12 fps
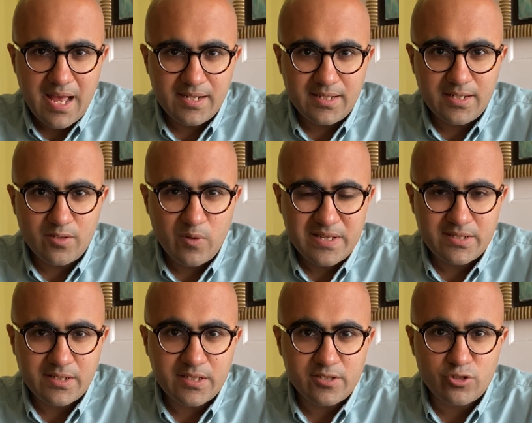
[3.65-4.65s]
and
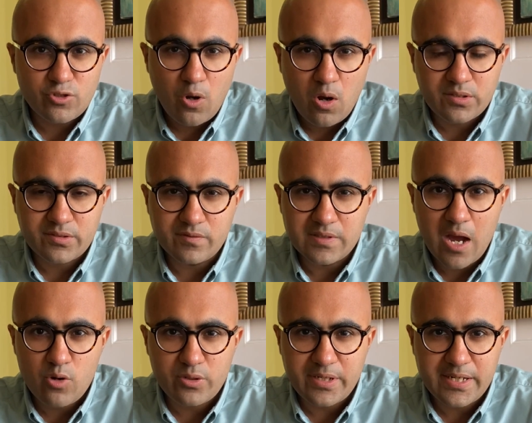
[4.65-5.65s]
investing in stocks
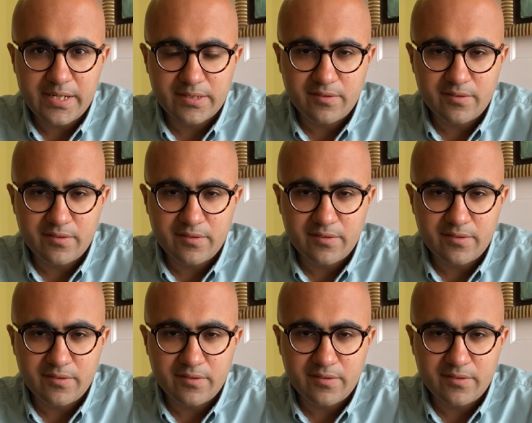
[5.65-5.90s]
without reading